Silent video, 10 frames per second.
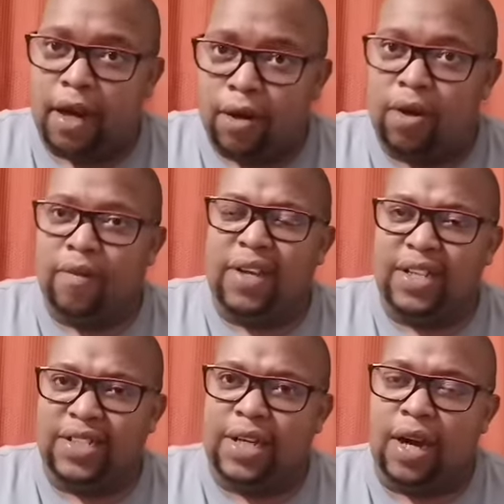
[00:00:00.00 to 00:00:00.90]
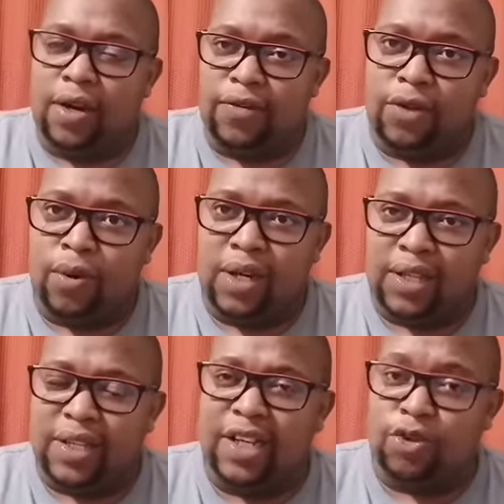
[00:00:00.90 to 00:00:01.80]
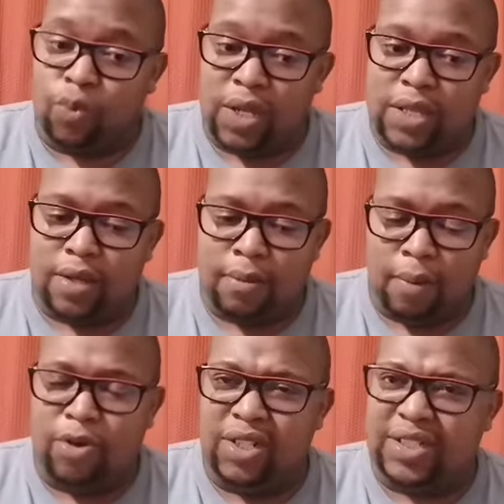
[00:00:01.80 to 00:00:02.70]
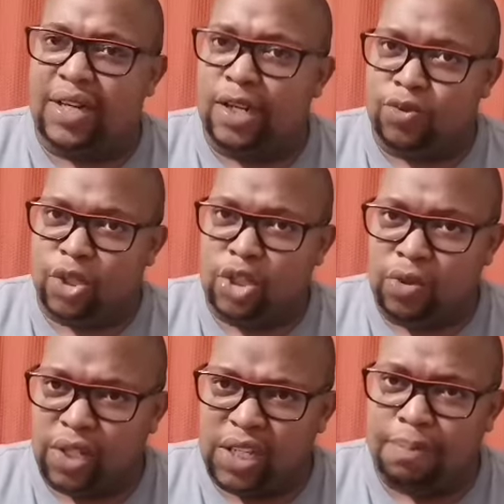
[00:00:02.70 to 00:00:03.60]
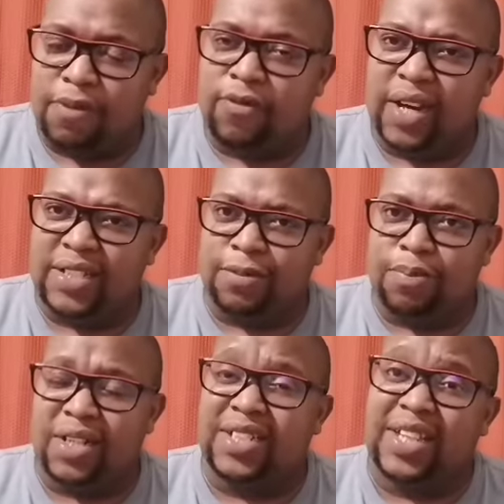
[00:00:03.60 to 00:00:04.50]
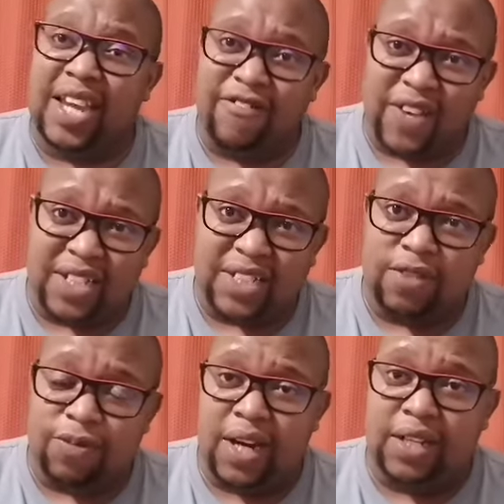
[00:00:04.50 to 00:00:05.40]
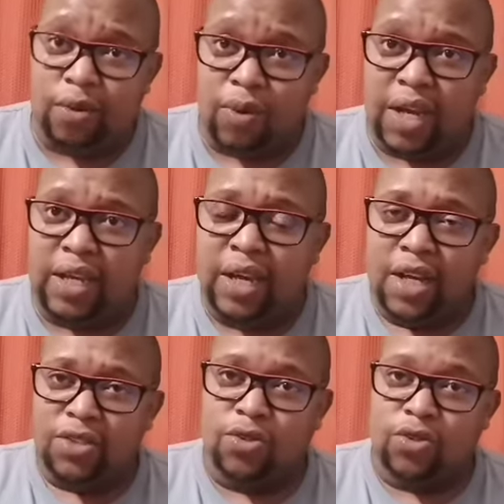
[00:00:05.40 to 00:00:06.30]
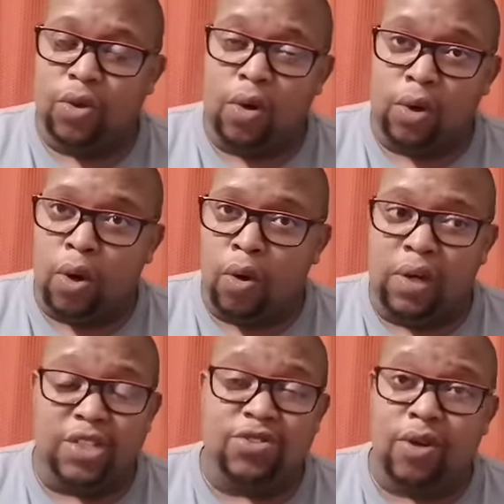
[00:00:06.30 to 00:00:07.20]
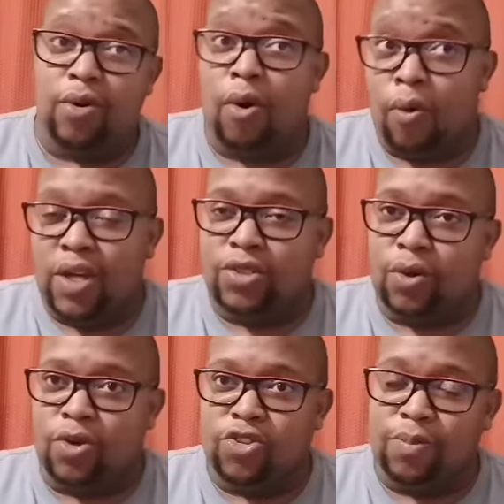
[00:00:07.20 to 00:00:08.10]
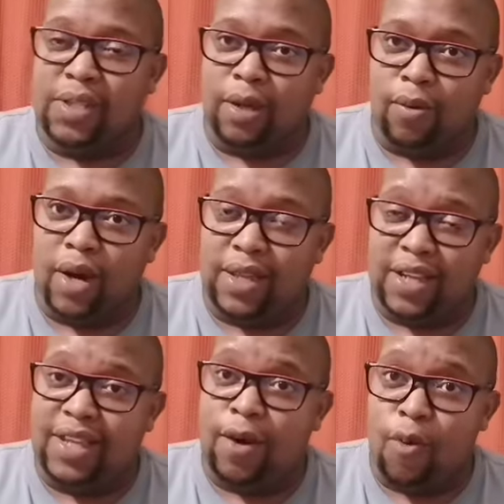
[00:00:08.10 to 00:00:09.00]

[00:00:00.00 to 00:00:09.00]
a lot of energy out of you. And the thing is with Mamelodi Sundowns, when you keep inviting pressure, they eventually find a way to score a goal. It's not always going to be the one that they